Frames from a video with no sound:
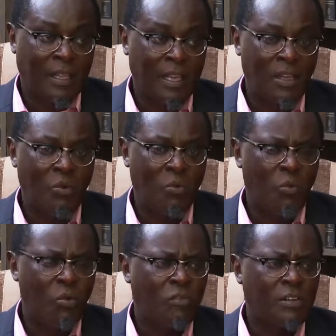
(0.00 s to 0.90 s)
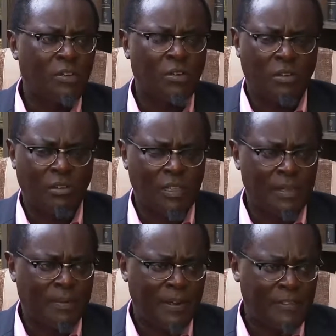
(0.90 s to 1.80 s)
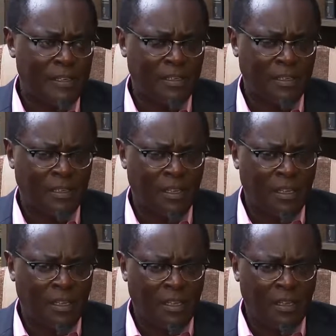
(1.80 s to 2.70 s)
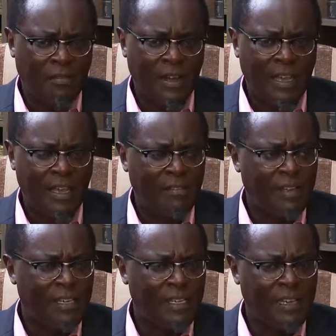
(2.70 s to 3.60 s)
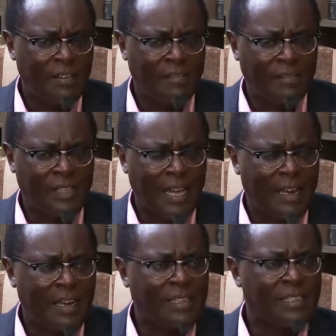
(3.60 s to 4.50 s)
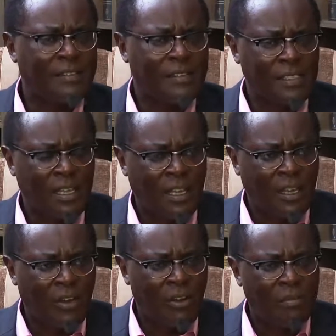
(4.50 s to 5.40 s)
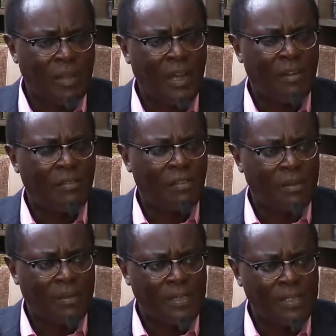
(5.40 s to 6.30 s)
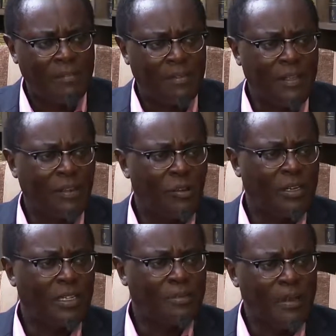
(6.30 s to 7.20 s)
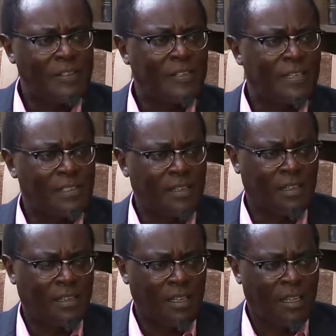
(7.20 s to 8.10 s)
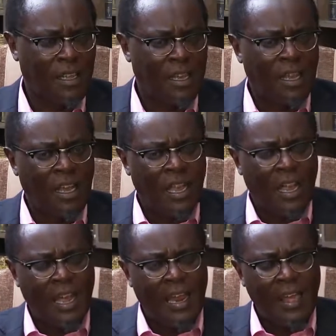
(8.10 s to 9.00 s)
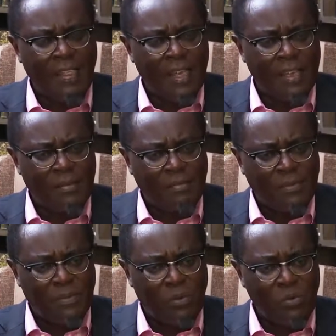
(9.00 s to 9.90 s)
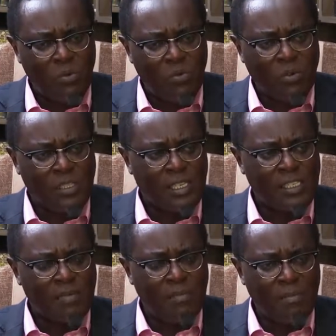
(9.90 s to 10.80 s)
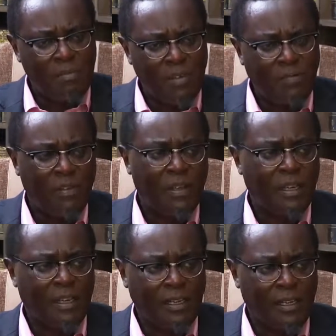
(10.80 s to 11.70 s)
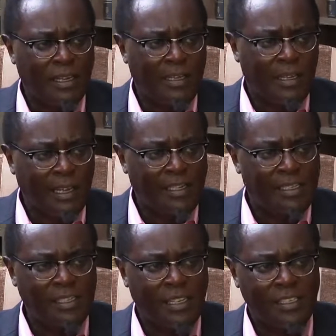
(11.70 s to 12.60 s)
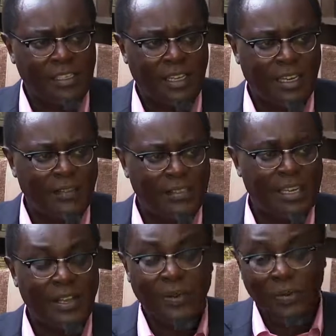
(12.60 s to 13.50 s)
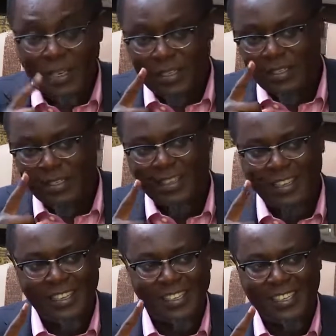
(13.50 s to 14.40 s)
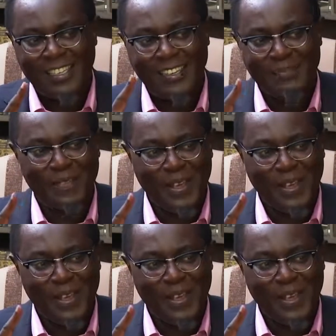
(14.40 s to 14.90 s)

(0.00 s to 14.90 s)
He hovered all over the president. In fact, he even gave directives on behalf of the president. They call it the presidency. And I think Uhuru was just miffing and getting exercised, and he was saying, wait till